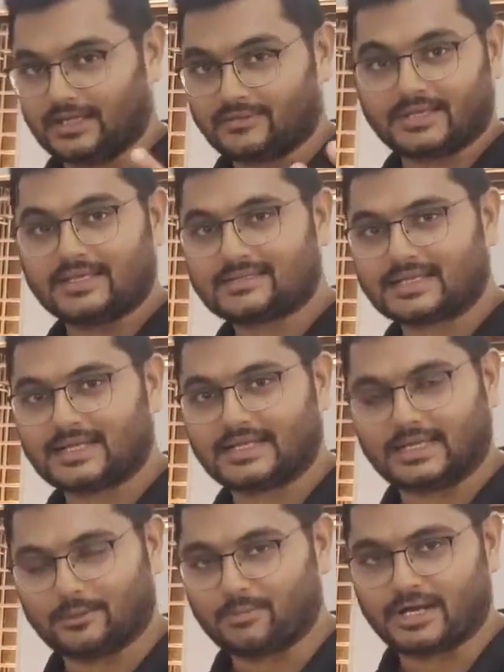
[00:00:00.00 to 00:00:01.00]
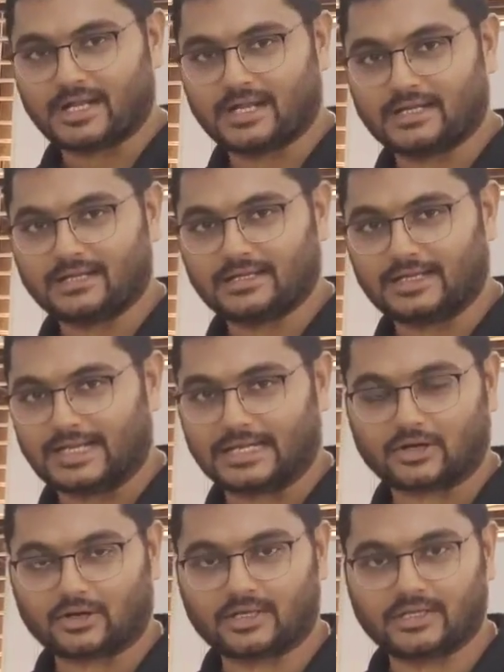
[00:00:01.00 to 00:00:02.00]
As I said, embedded
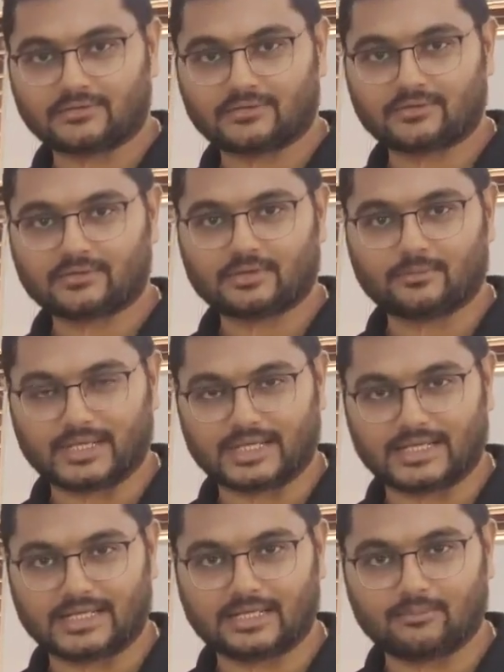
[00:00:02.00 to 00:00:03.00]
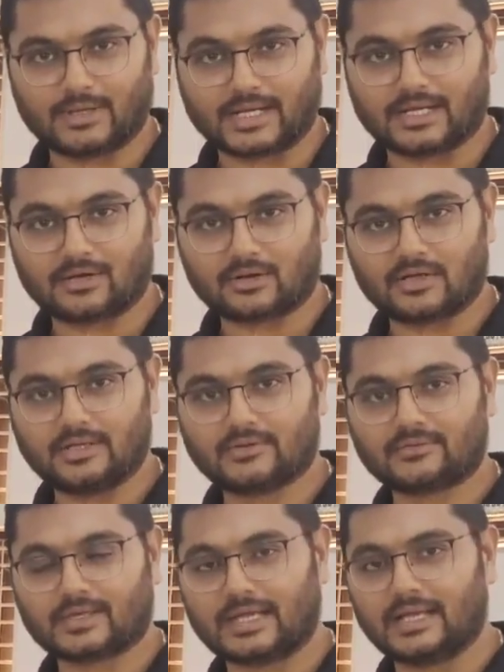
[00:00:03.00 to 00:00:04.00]
electronics, mechanical,
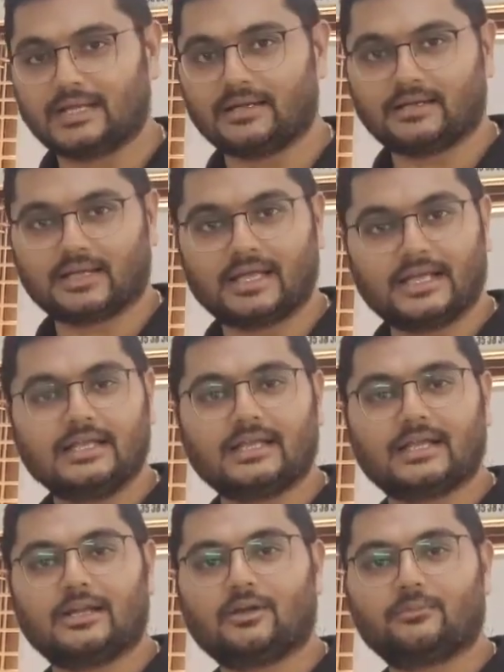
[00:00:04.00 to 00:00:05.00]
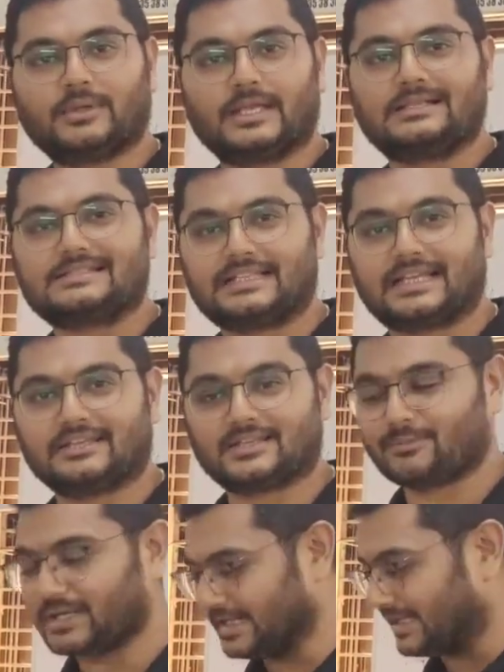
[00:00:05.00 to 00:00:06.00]
mechatronics, and any kind of PLC,
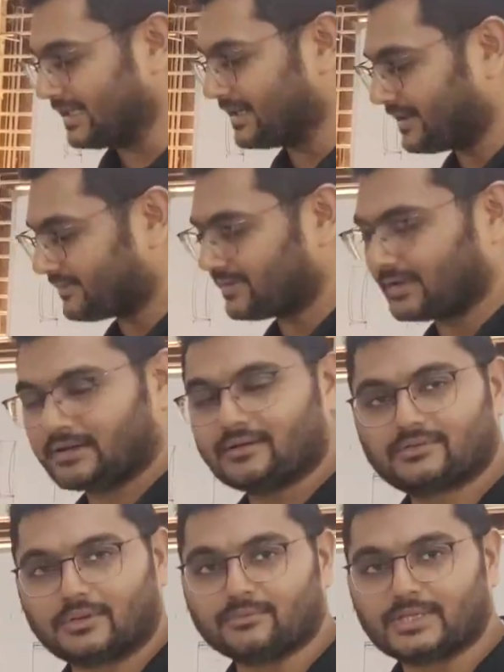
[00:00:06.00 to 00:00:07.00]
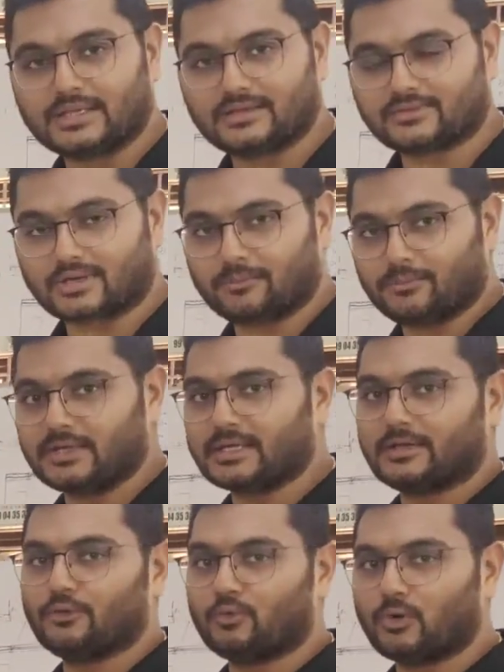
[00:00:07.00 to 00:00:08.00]
HMI integration, something is coming
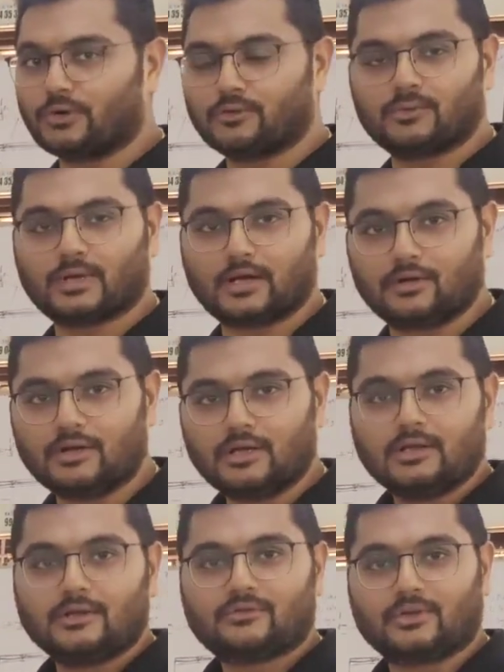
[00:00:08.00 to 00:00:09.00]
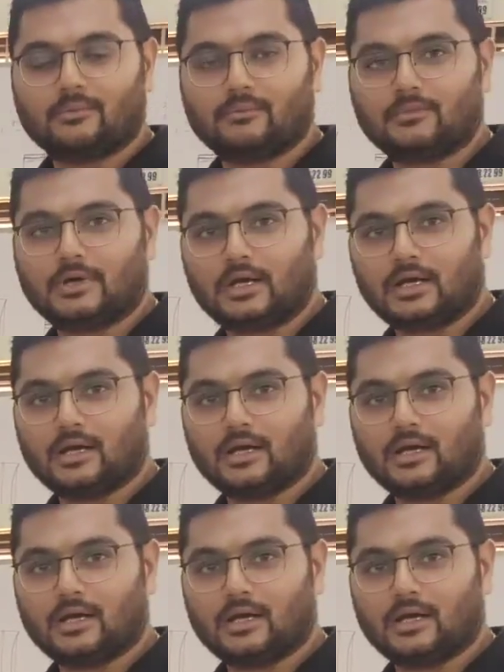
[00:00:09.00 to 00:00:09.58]
and you want to have some